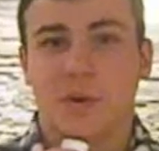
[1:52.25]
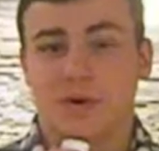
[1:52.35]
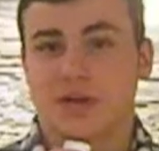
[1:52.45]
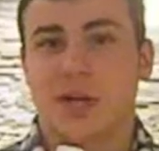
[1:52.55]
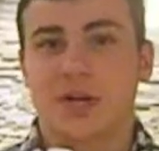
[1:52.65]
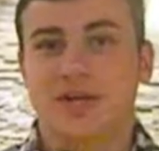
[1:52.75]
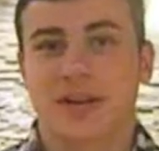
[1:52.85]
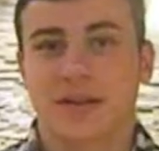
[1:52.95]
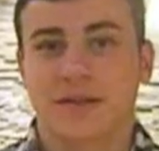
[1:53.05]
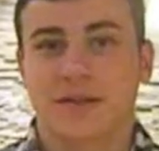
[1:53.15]
where it is all
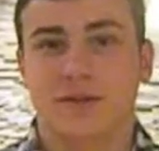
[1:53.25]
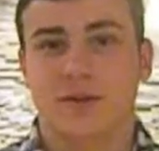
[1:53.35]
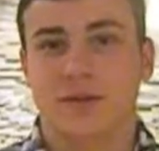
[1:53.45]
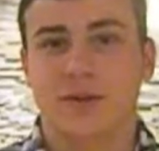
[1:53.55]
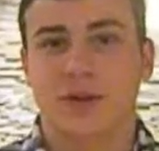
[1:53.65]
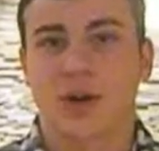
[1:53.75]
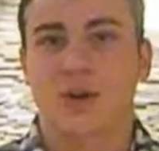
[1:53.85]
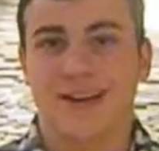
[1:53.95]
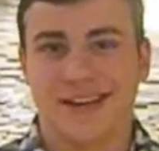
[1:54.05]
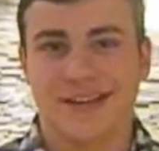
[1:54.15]
set to
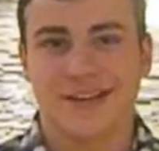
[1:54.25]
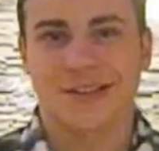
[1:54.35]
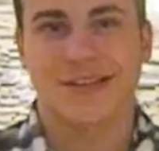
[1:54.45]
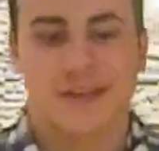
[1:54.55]
regrow and heal.